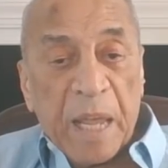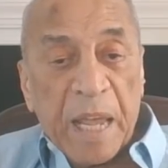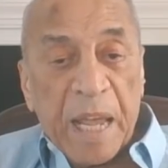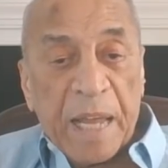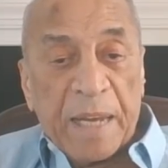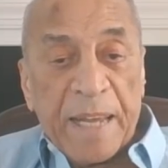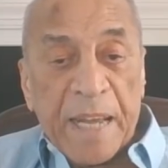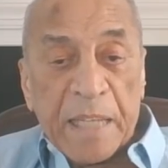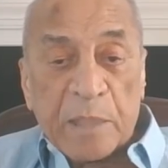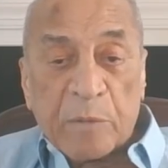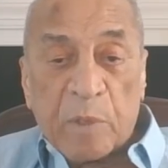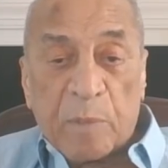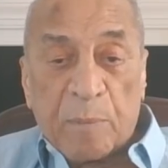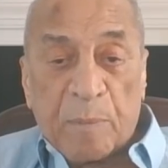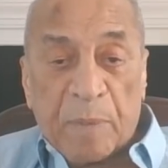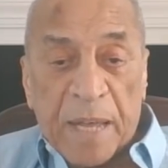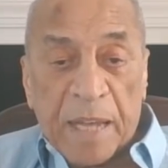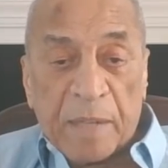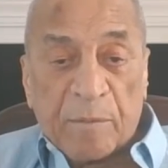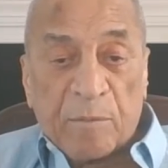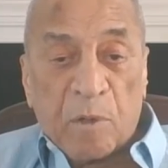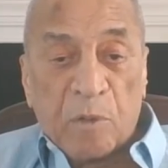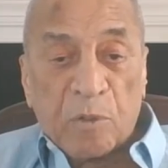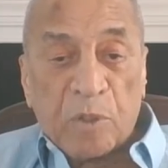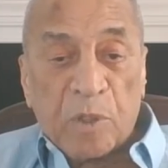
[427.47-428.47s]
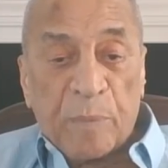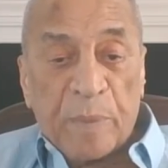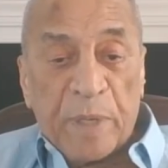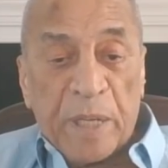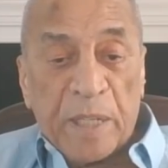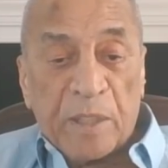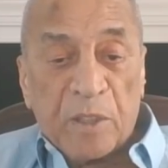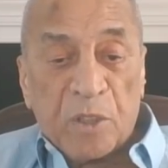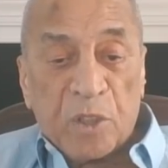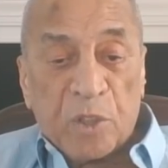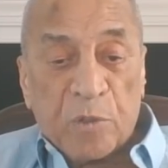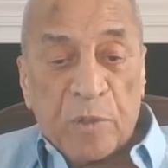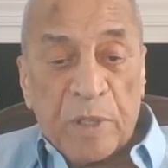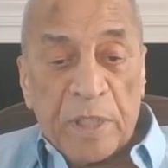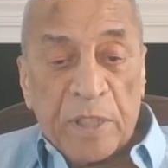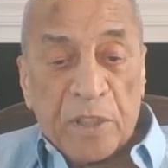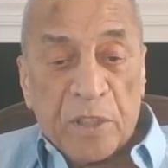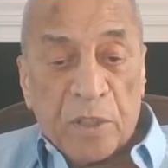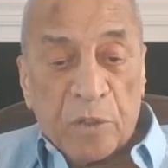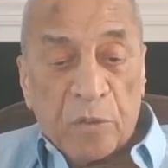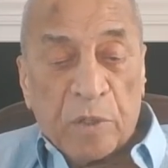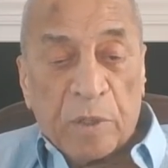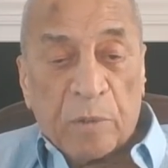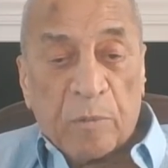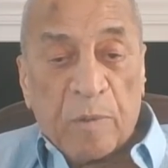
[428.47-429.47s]
And that's what black folks should be in the streets
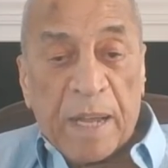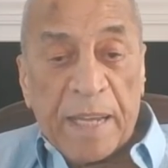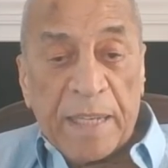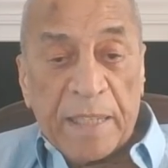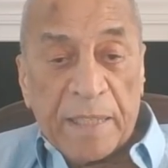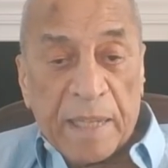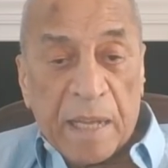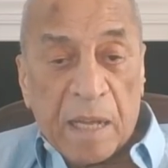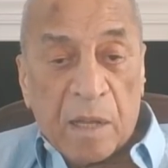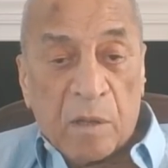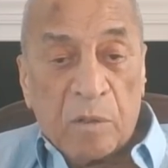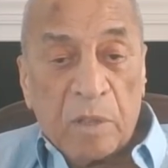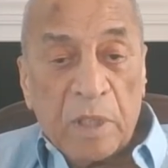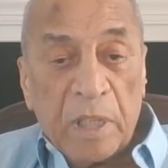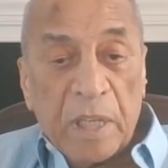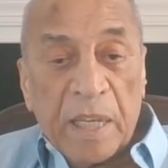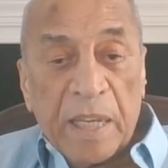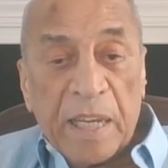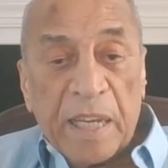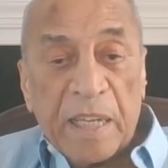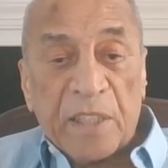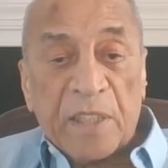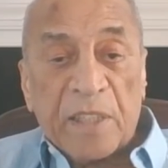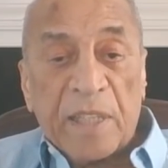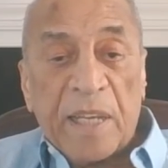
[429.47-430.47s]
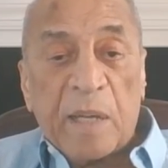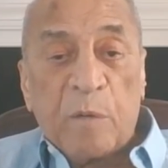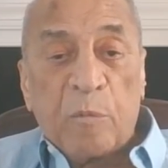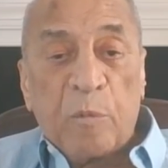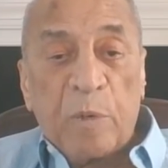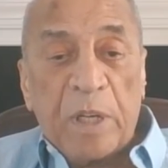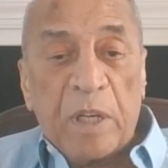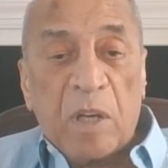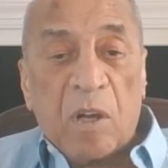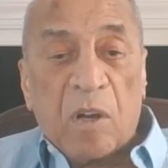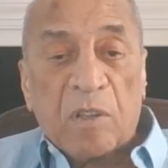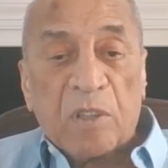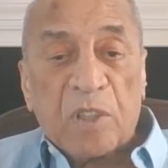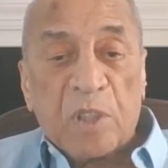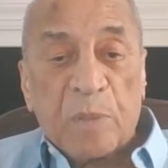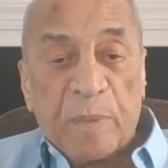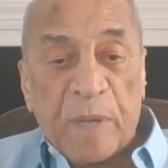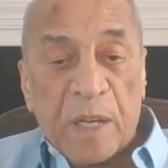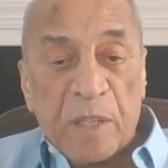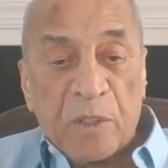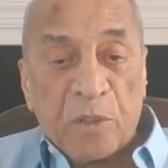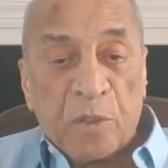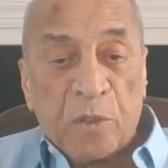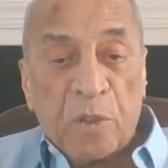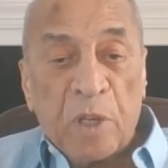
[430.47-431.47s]
doing right now, is saying we are
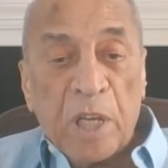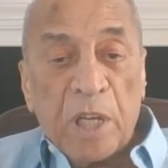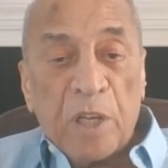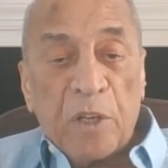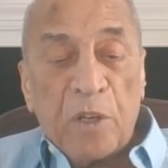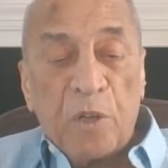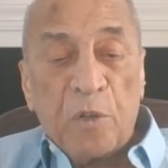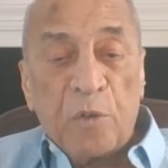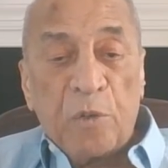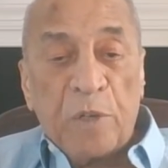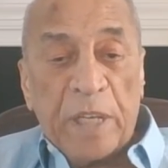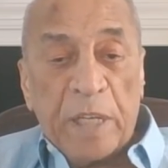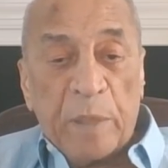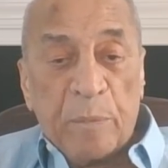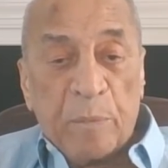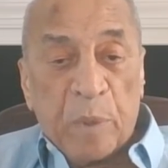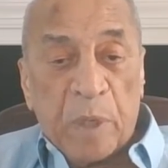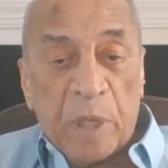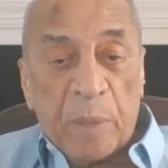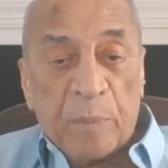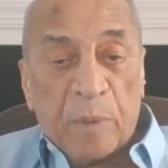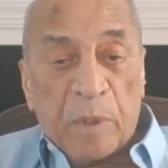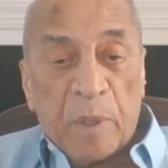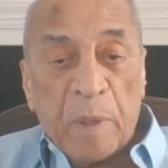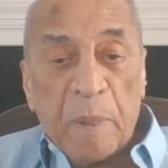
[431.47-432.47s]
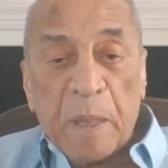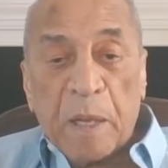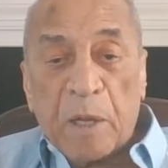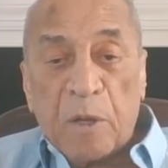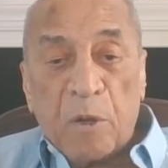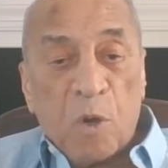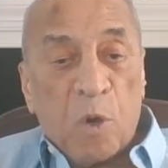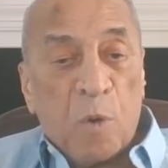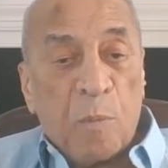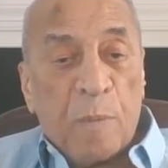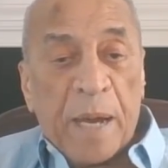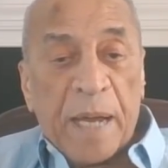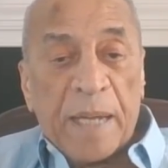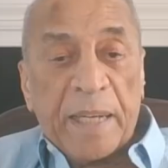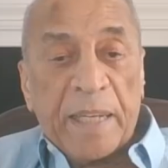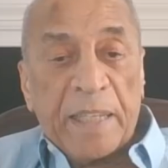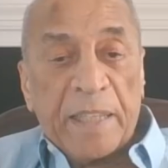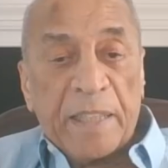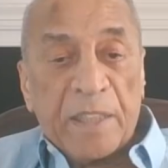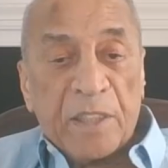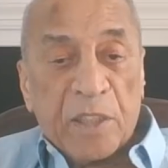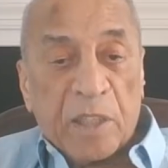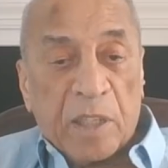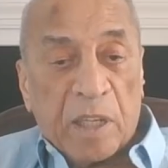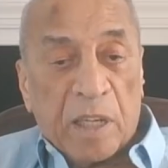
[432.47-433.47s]
special, unique people. Nobody in
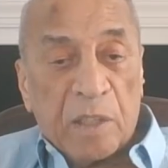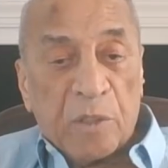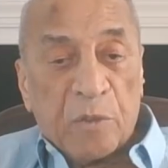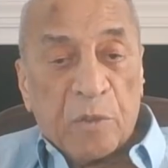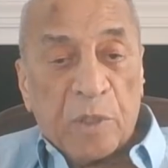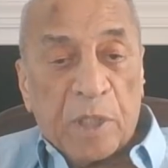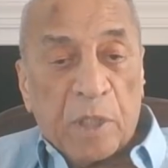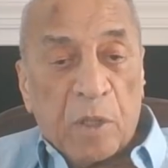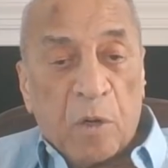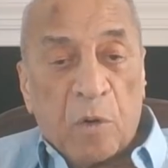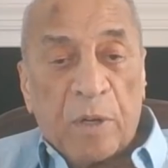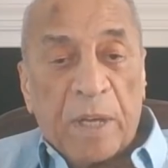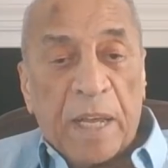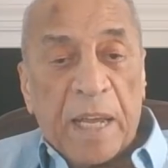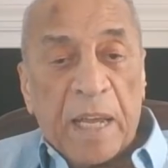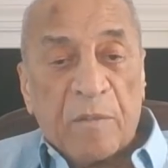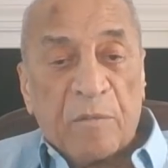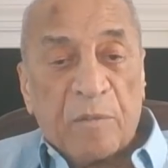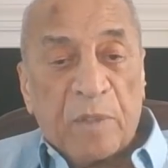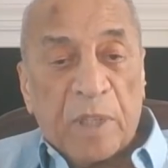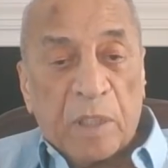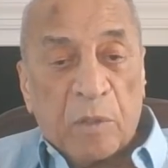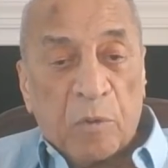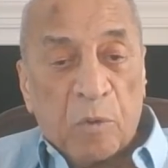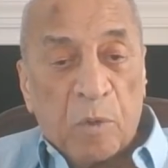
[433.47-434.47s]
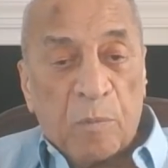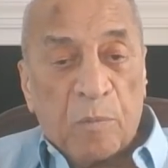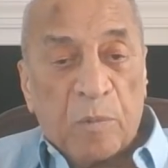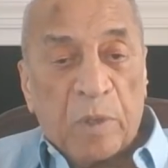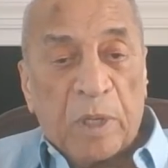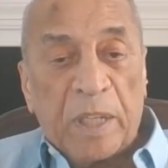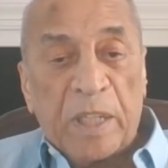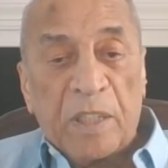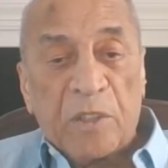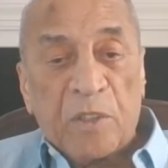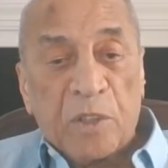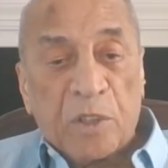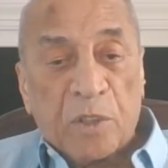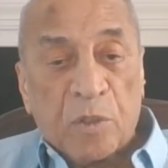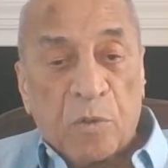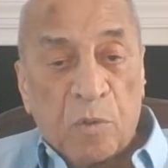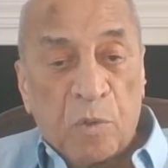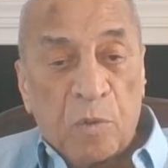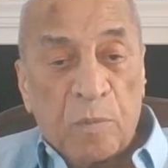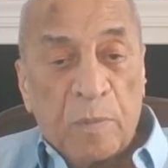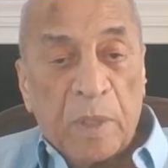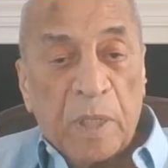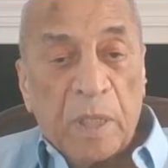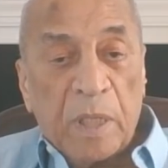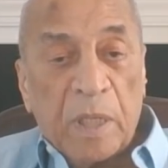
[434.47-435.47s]
this country, no ethnic group, religious
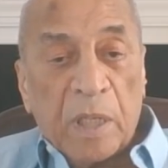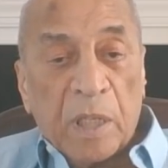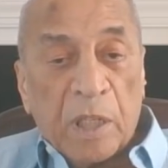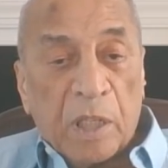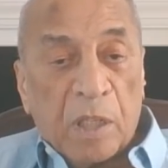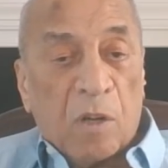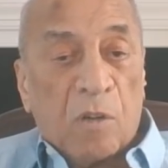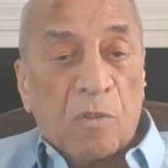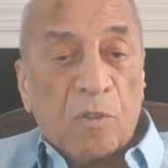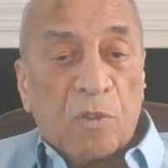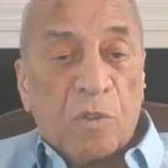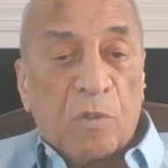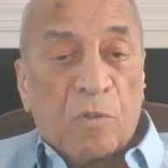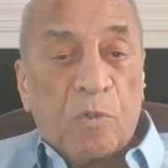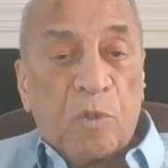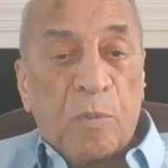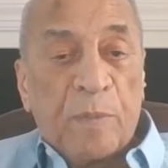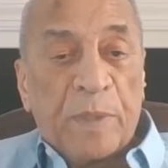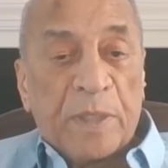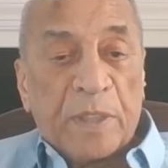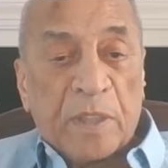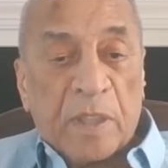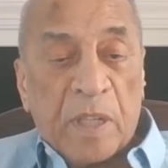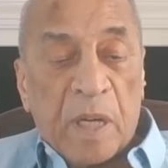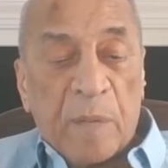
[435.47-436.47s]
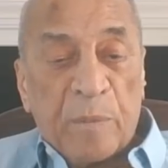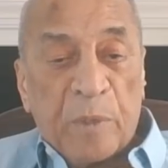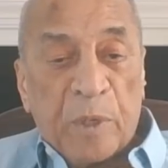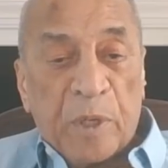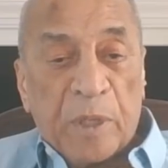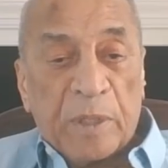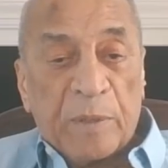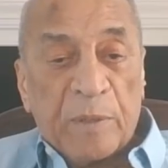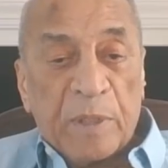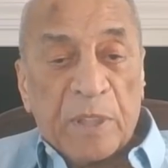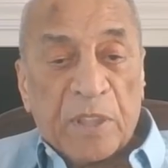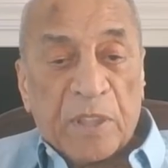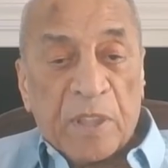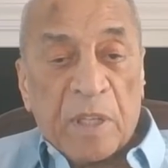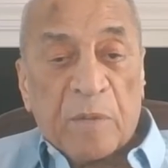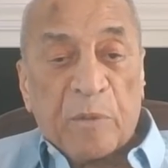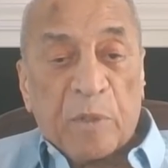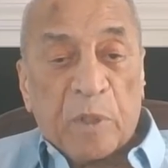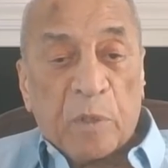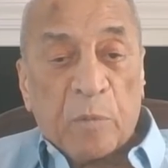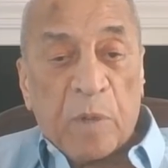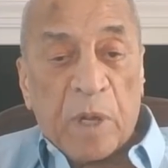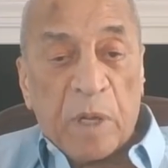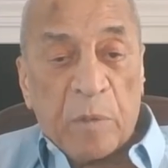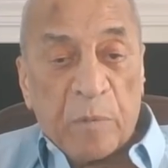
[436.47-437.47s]
group, cultural group has come here and
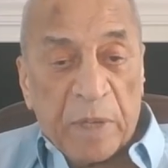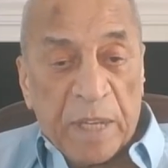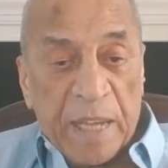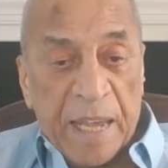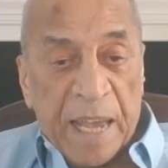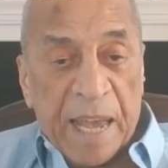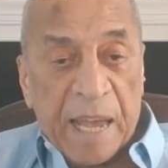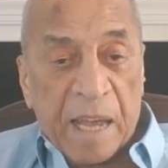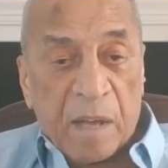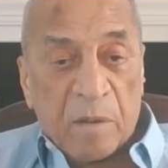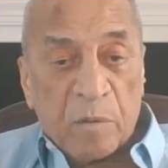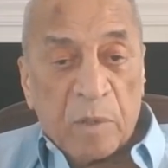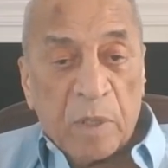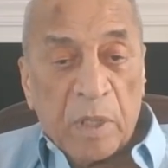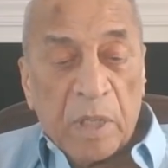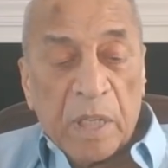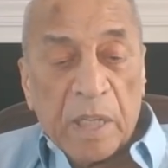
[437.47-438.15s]
suffered the way we have